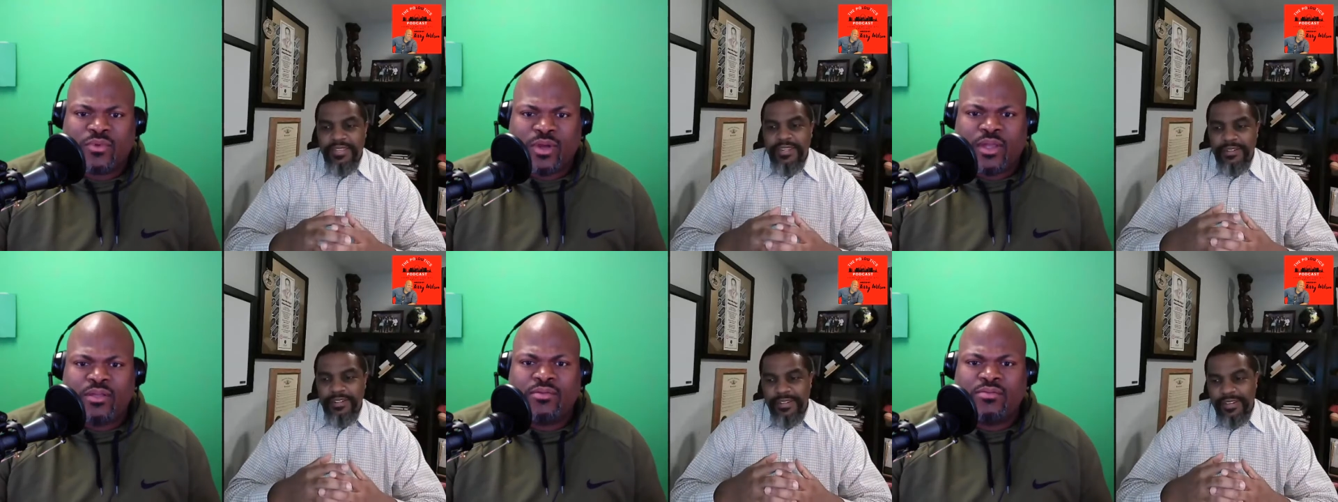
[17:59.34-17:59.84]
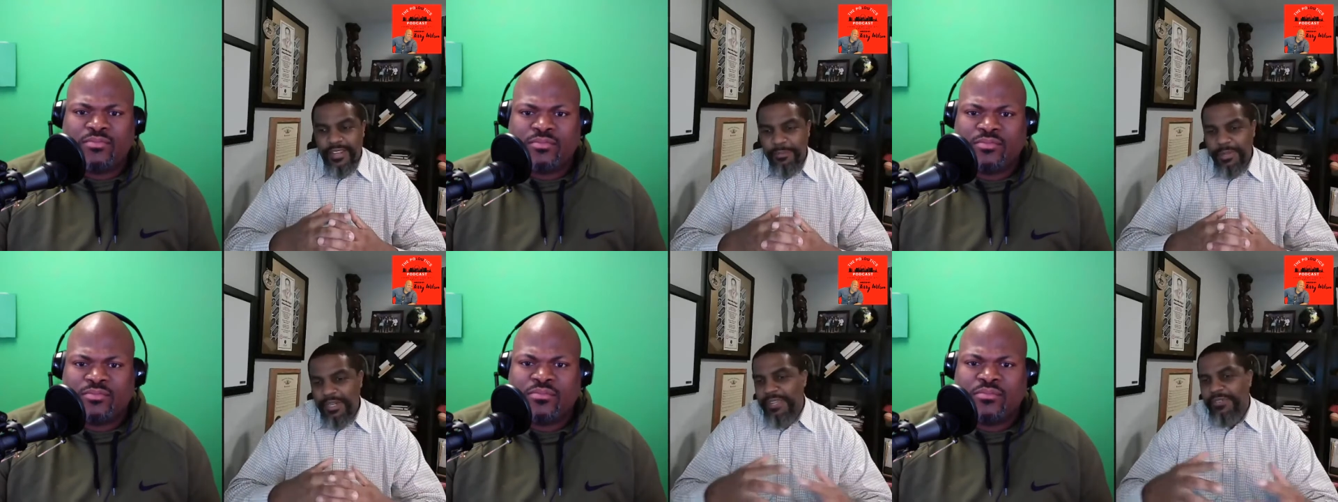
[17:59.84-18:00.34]
Speaker 1: can right.
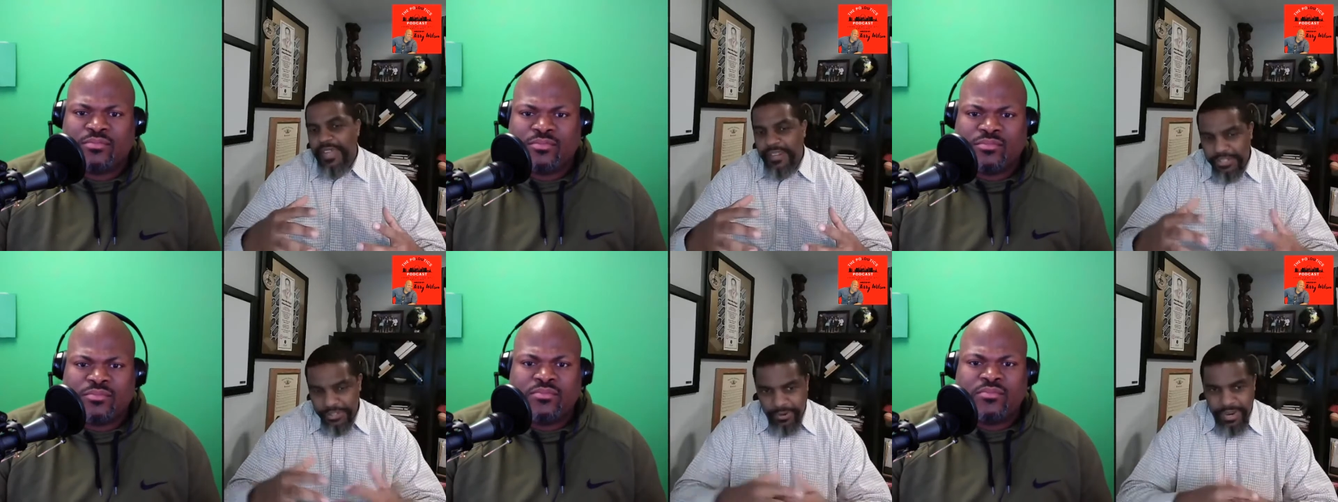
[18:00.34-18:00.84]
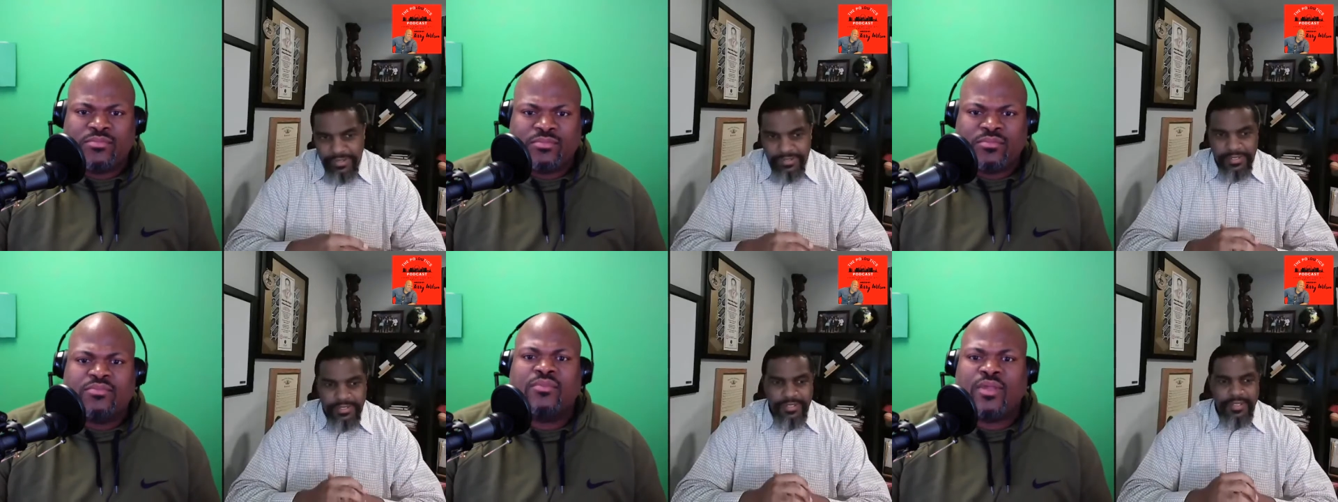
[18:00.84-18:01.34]
help alleviate
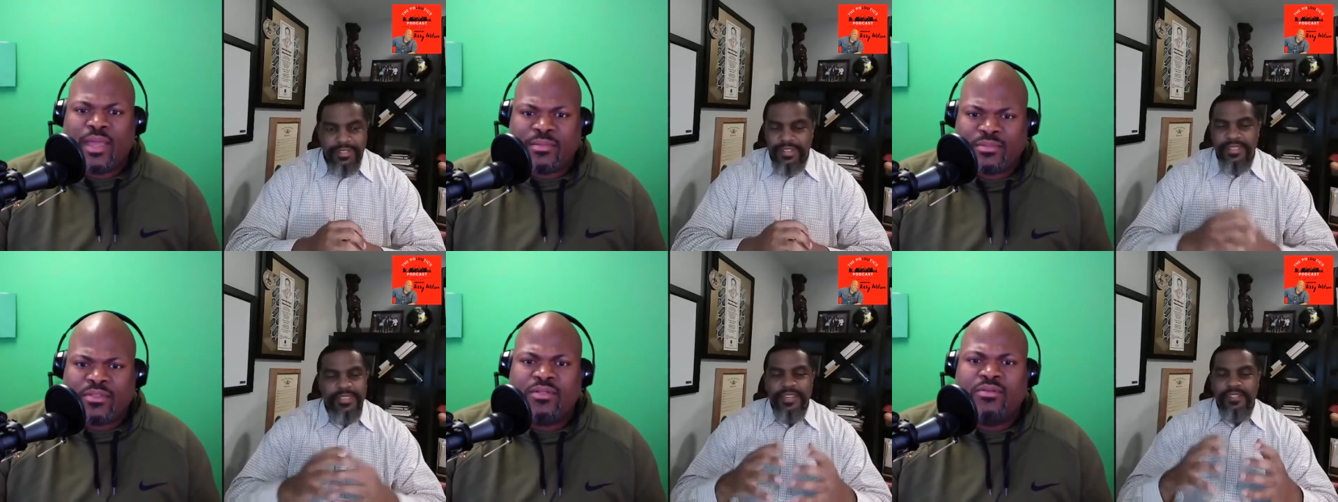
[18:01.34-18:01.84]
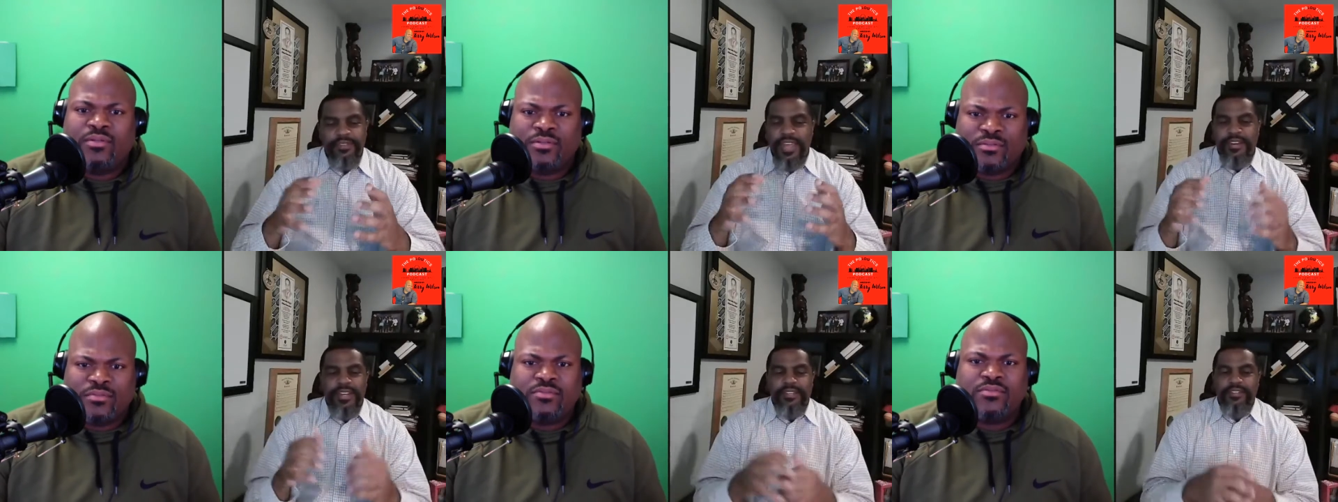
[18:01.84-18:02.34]
stress and, and things of
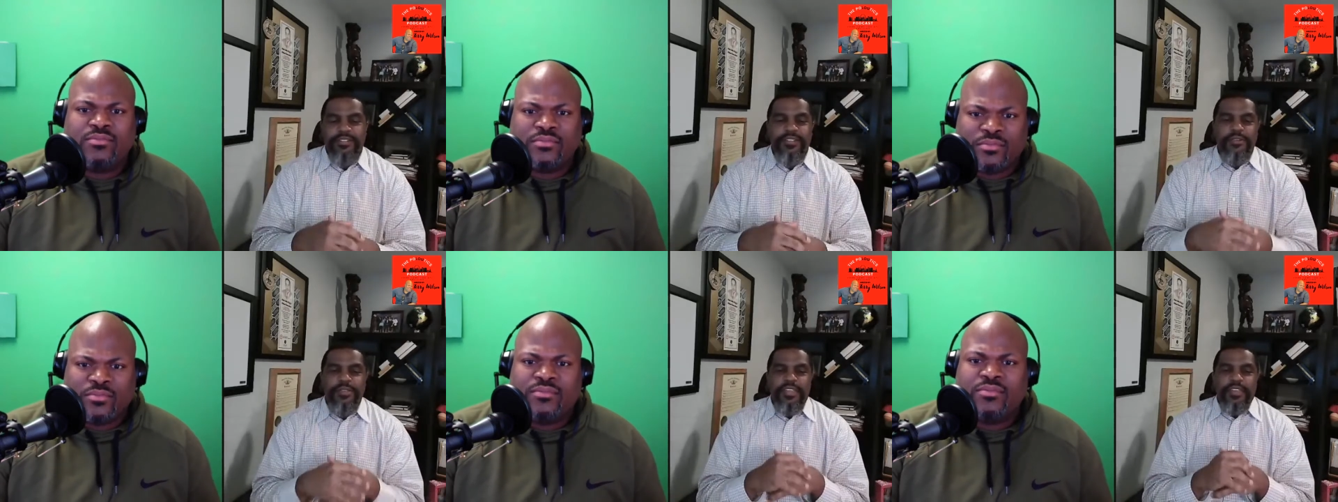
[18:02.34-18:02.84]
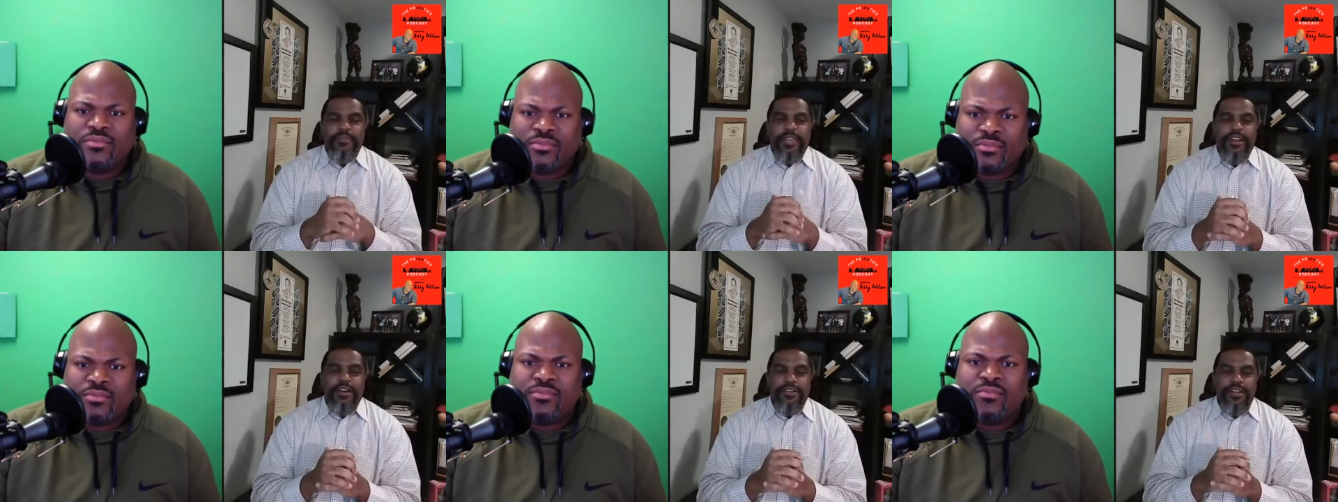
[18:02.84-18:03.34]
that nature. So,
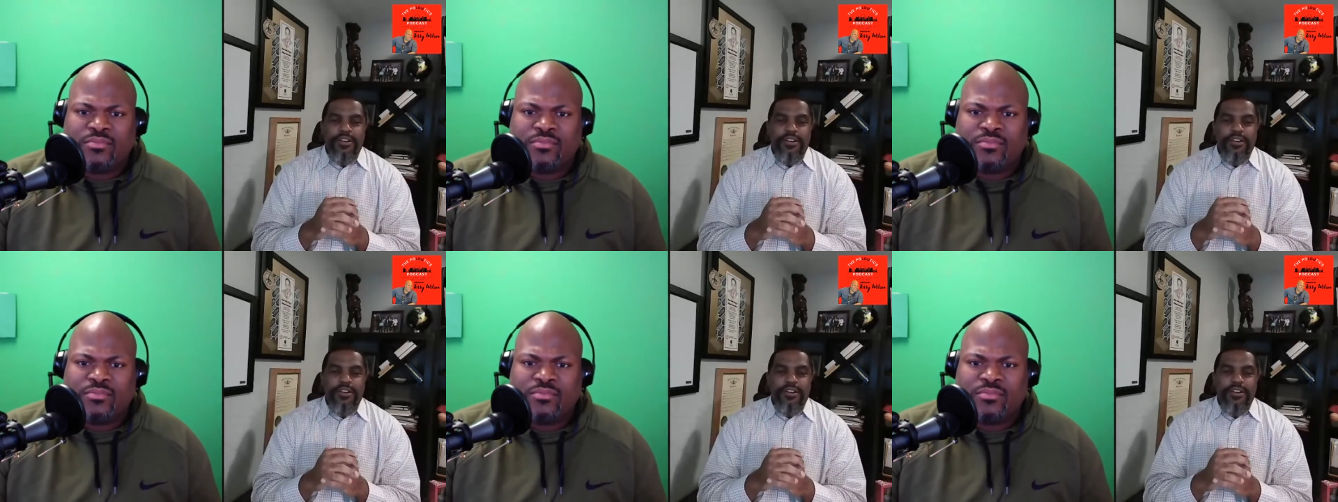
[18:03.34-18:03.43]
man, all,